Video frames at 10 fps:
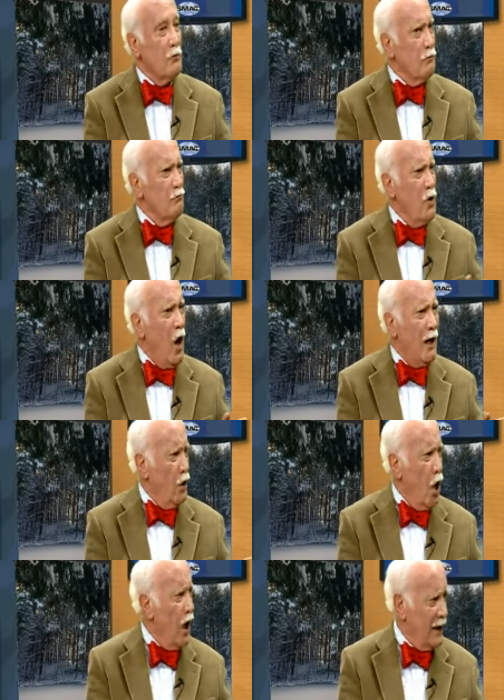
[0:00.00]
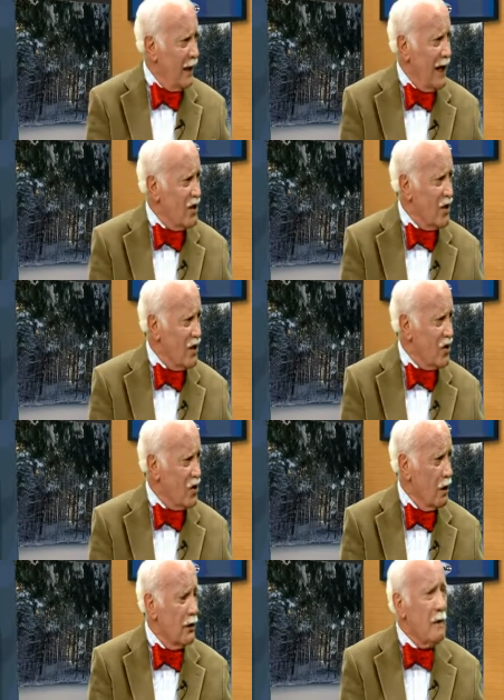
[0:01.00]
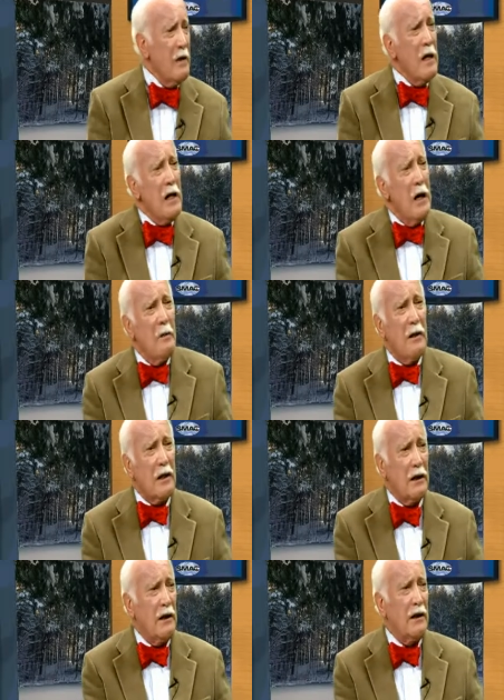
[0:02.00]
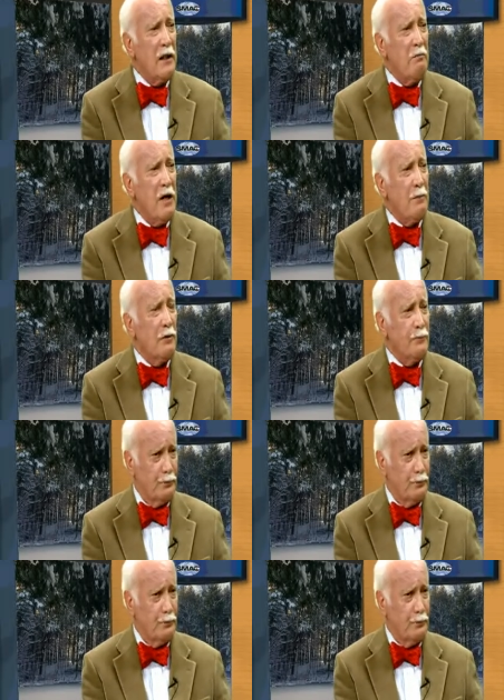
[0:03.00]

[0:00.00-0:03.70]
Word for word: not organized necessarily, uh, but clearly people,